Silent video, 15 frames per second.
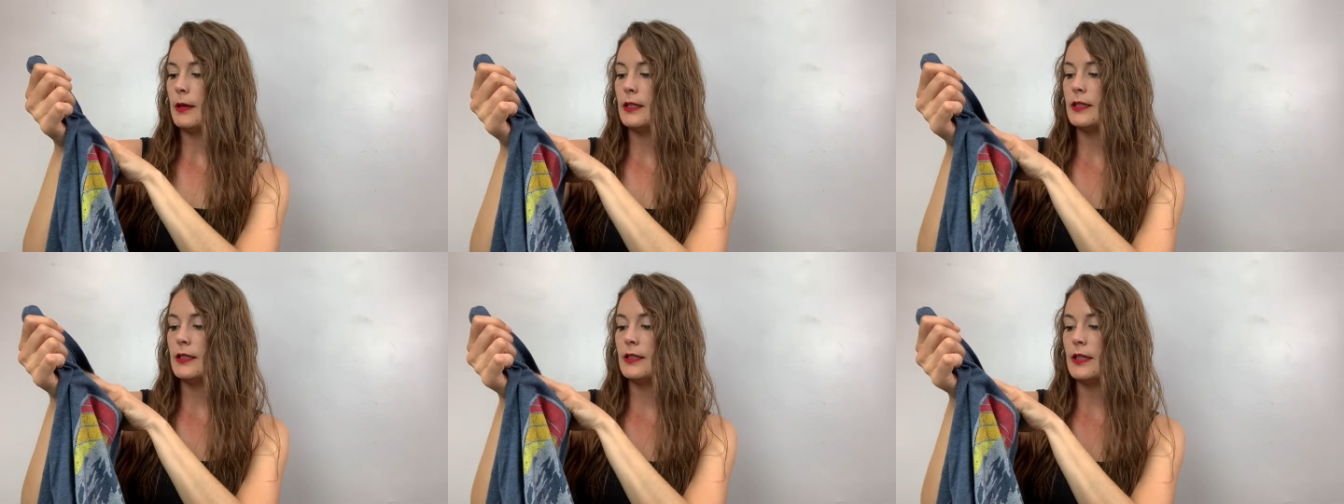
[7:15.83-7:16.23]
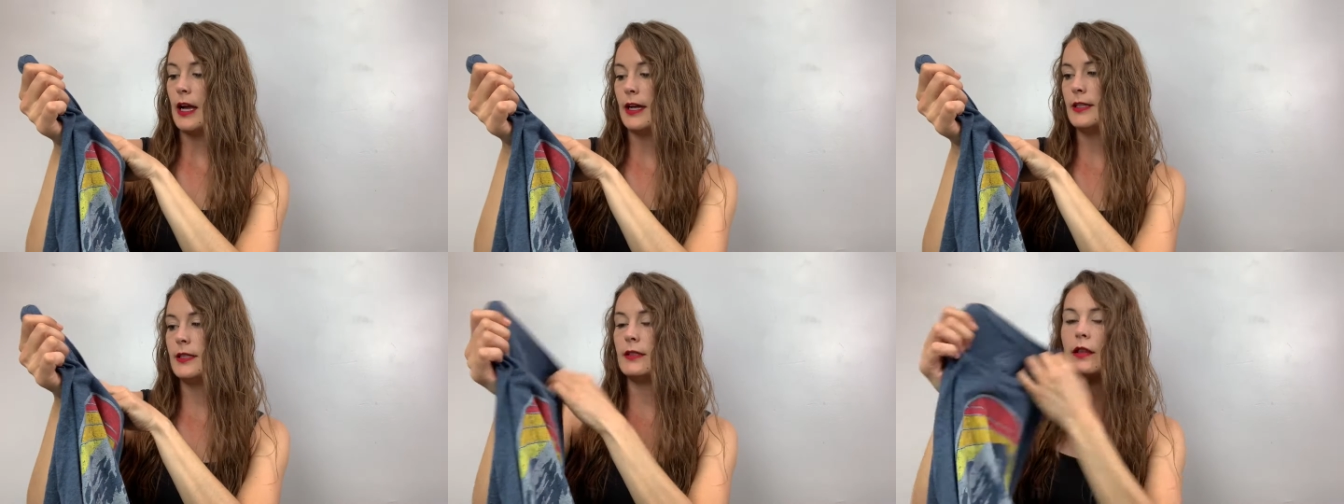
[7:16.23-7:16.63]
it's a
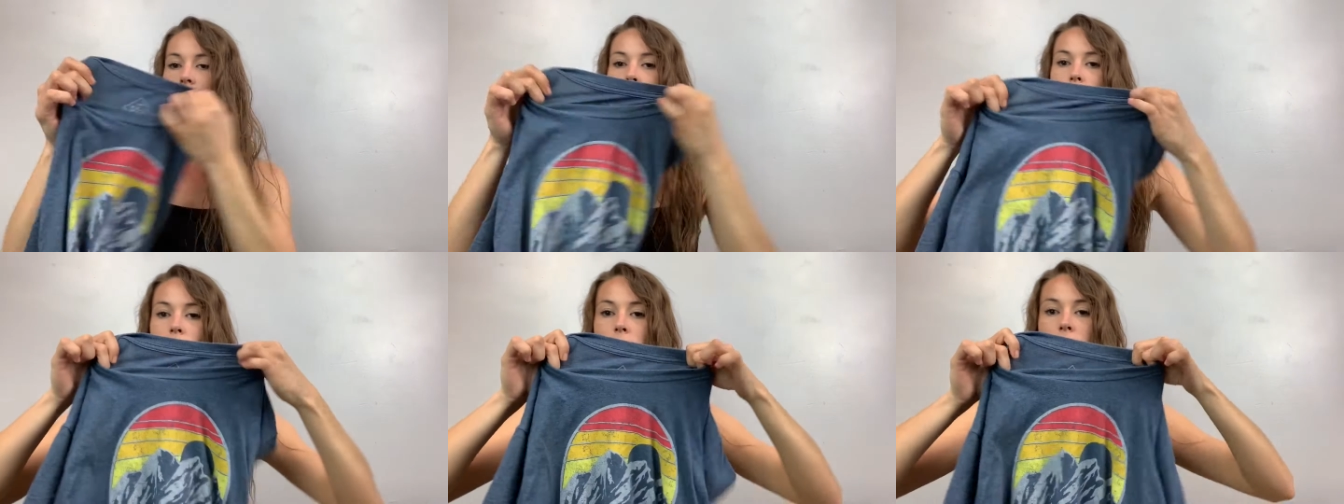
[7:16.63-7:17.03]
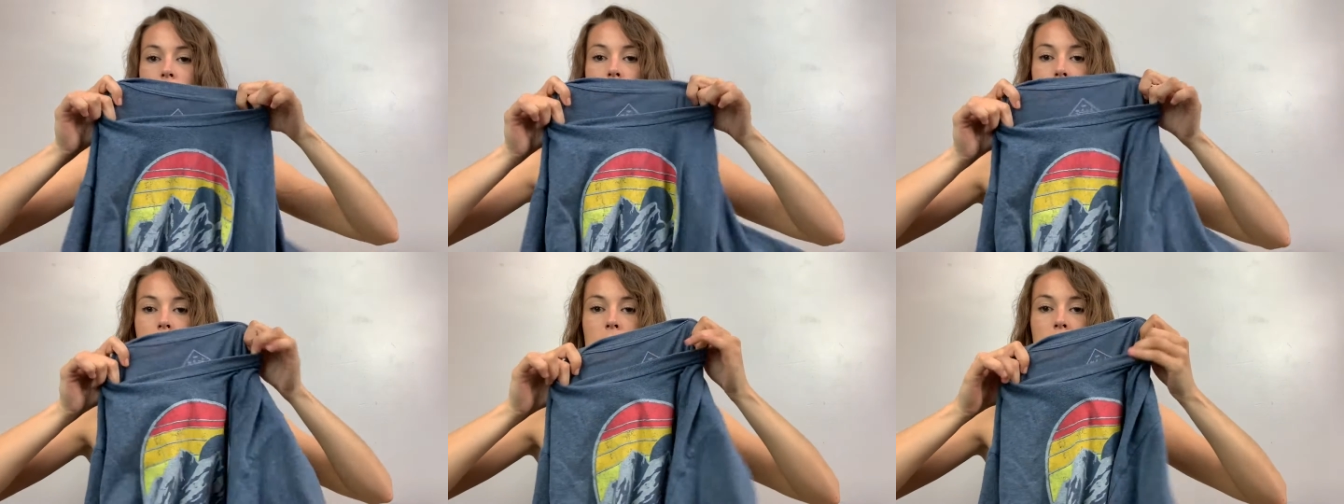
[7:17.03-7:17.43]
size
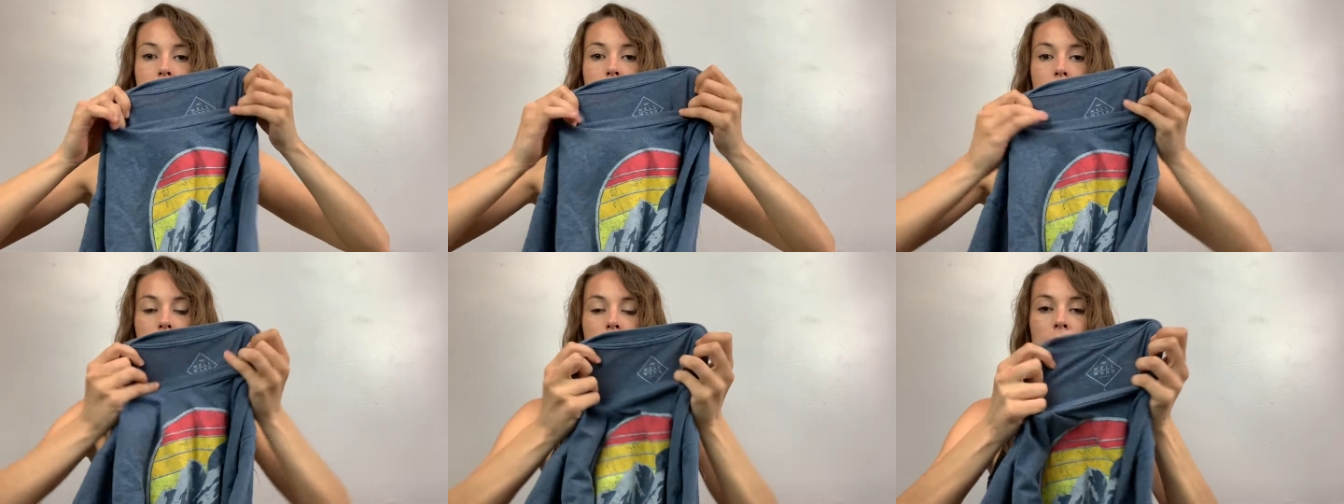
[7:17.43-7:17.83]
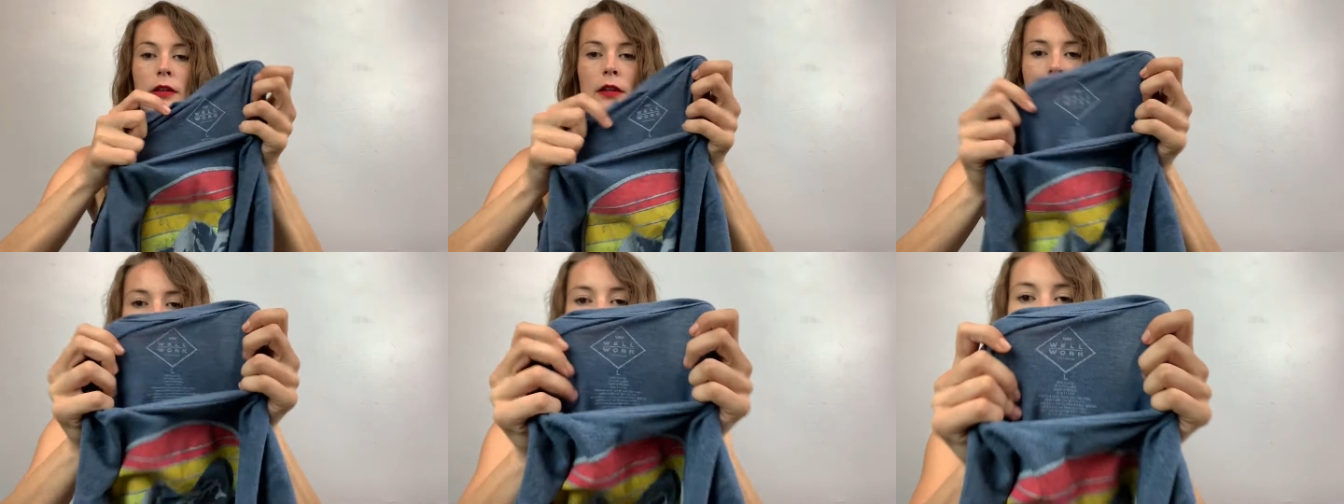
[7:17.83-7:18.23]
large
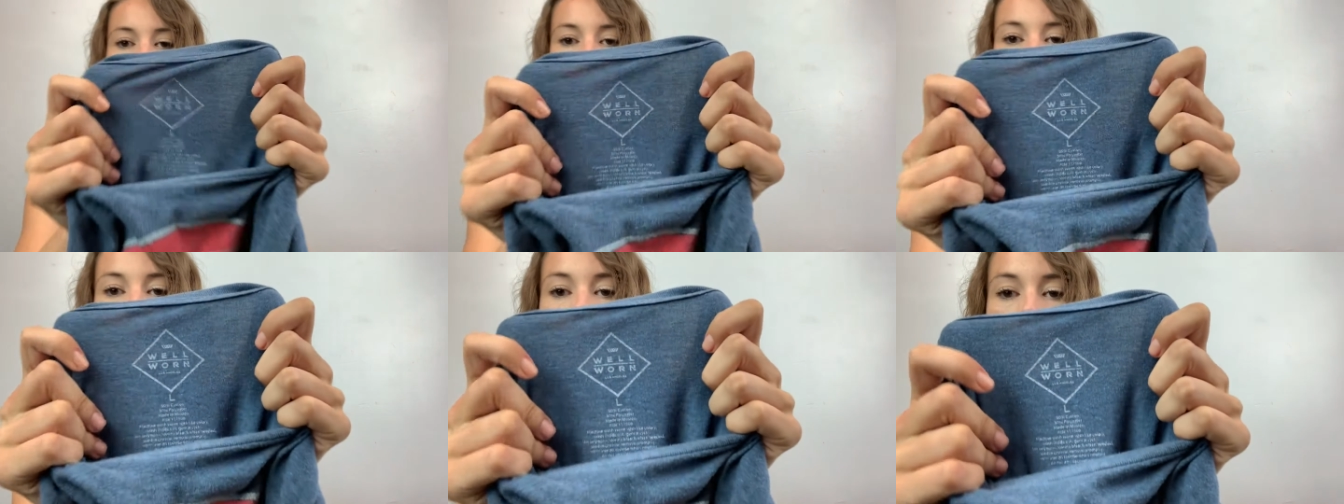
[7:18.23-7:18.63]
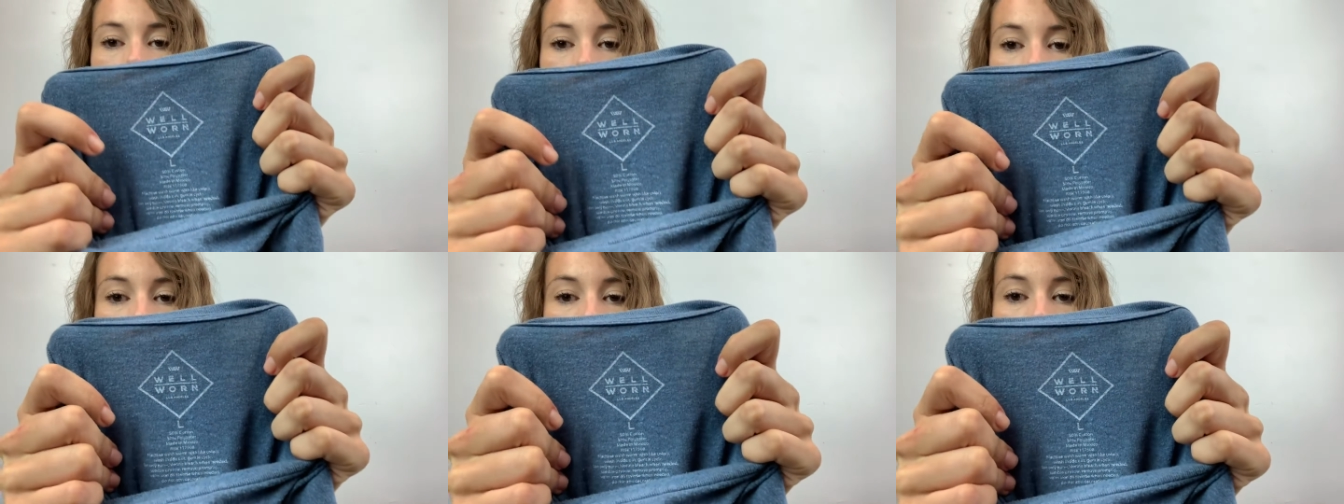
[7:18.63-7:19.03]

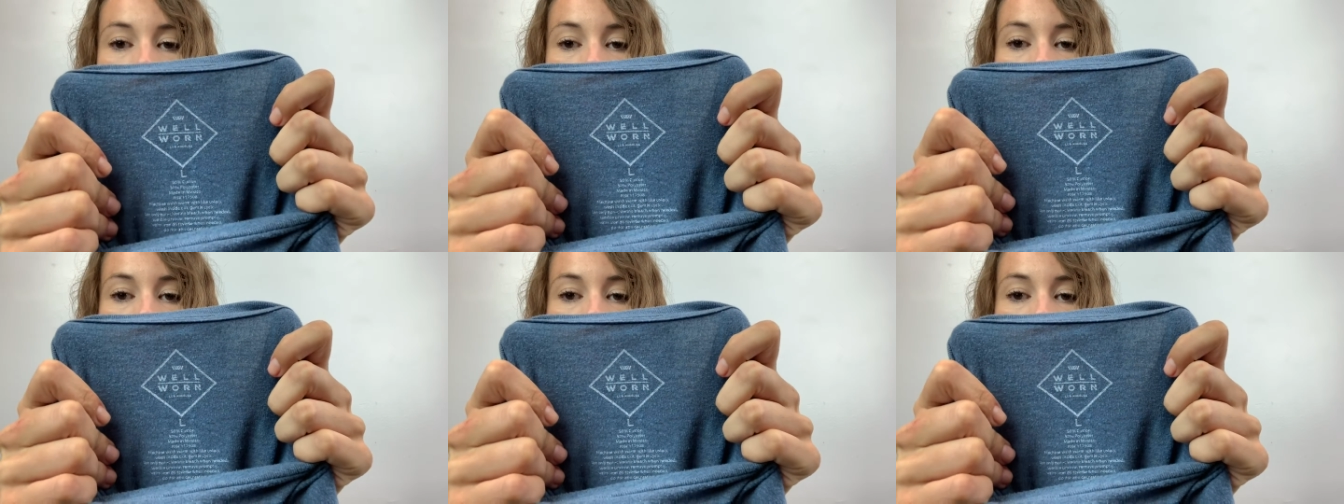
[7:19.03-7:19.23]
by